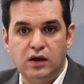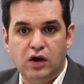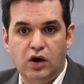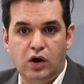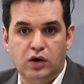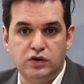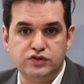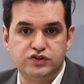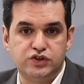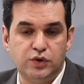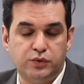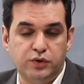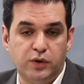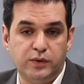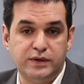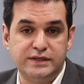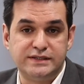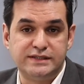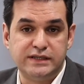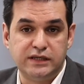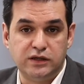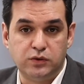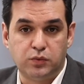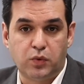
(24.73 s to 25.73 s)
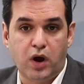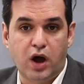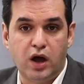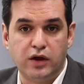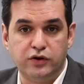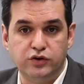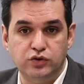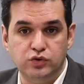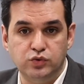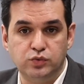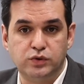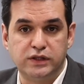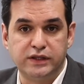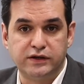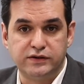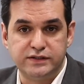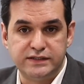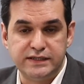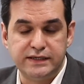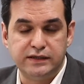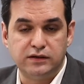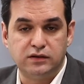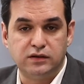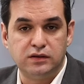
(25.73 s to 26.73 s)
also known as the Iran nuclear
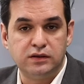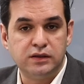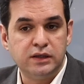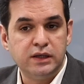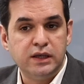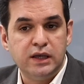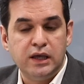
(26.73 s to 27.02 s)
deal.